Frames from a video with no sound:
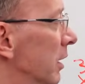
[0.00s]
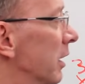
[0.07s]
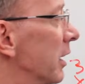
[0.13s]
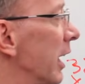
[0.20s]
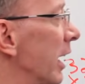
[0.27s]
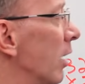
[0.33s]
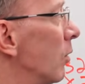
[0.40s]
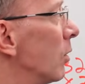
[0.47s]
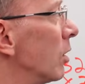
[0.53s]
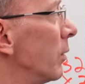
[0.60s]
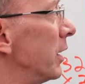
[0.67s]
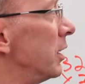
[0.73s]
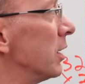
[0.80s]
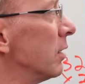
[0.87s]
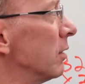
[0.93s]
Now what do
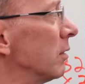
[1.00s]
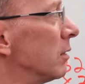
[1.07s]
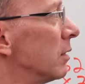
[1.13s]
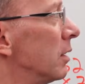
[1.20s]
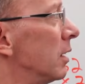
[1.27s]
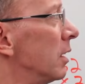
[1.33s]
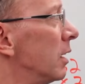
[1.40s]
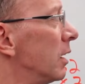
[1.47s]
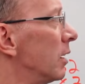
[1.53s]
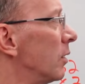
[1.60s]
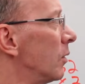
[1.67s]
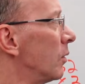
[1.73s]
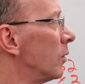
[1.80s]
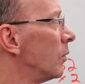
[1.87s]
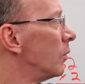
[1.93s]
we do?
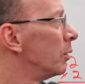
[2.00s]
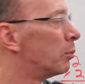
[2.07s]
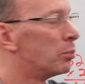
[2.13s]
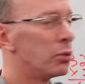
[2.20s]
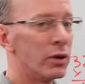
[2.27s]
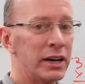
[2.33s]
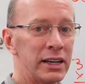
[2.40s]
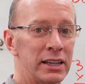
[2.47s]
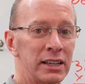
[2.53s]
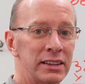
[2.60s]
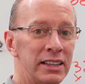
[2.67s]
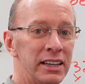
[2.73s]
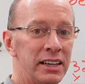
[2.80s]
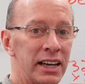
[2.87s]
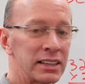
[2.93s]
We bring
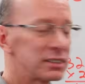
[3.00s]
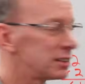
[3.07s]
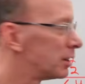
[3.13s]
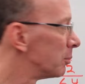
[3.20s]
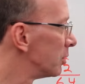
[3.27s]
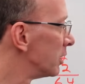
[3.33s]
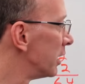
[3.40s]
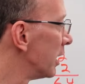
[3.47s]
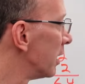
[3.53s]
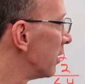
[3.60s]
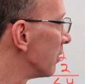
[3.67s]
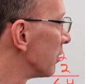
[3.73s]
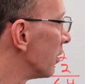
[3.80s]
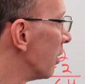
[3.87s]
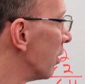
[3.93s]
the next number
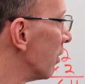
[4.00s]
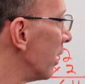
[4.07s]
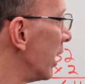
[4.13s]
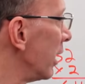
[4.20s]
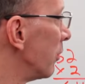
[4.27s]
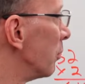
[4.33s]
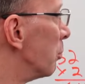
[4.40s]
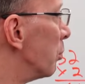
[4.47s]
down, all right?